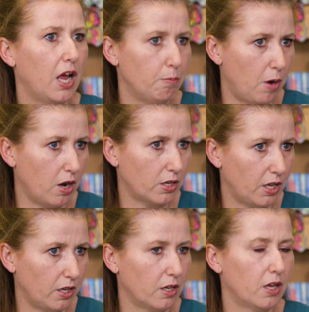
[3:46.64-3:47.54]
and
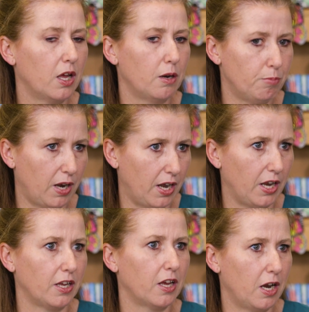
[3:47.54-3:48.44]
marking and
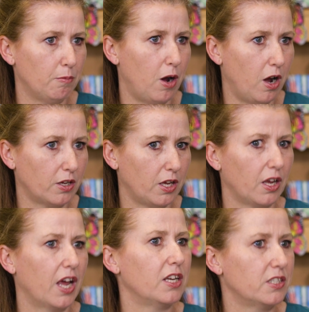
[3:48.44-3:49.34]
planning and
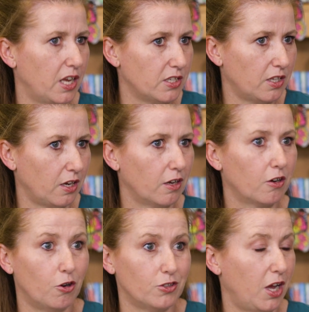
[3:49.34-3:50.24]
marking and assessing,
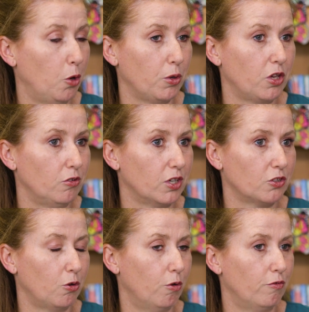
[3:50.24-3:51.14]
because LBQ
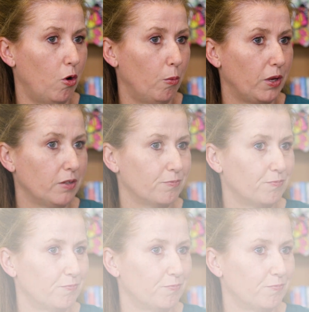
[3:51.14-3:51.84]
does it all for me.